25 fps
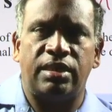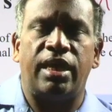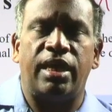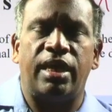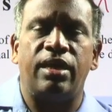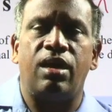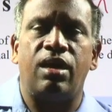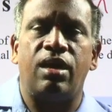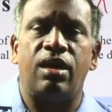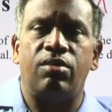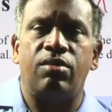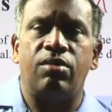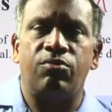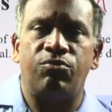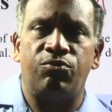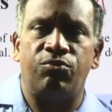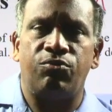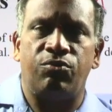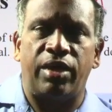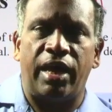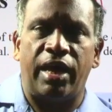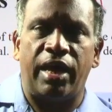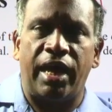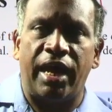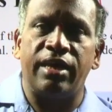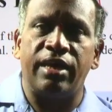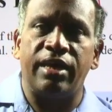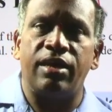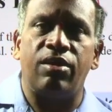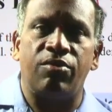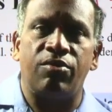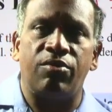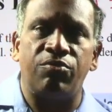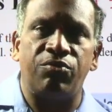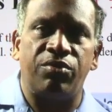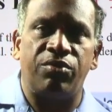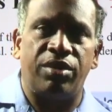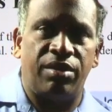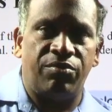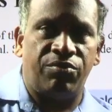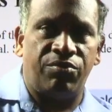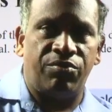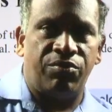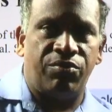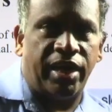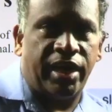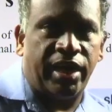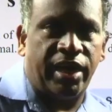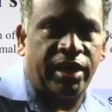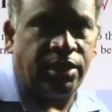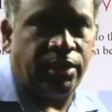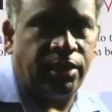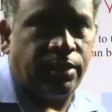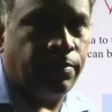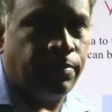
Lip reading: of angle of refraction.